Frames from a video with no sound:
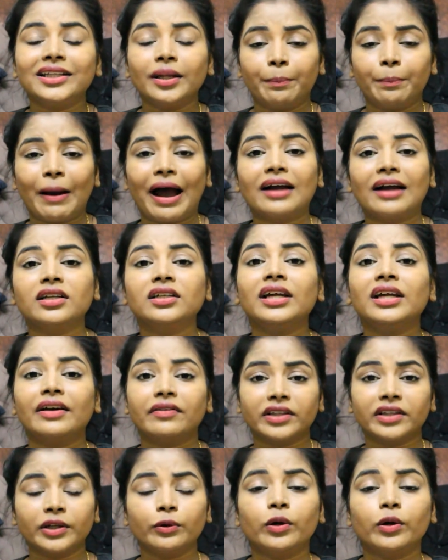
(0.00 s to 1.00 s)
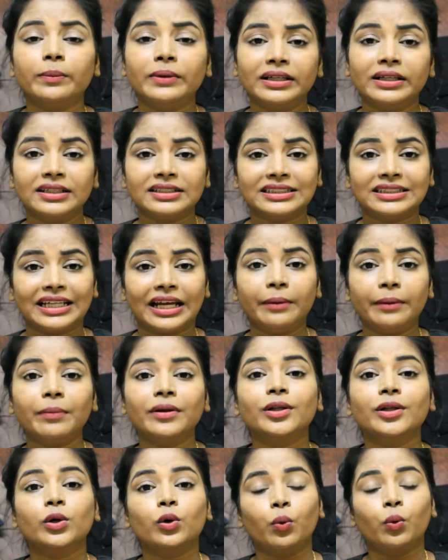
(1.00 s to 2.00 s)
the pattern, everything will be the same,
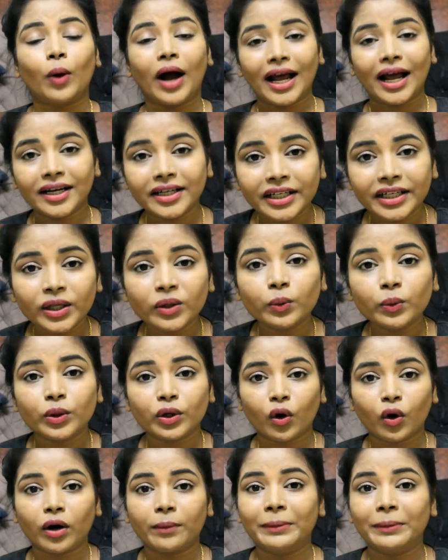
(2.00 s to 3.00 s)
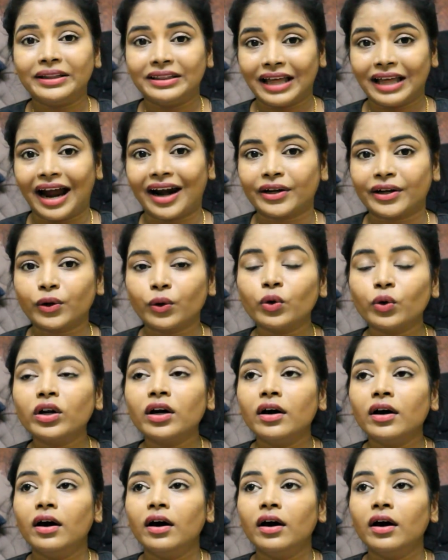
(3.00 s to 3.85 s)
but the quality will not be that good.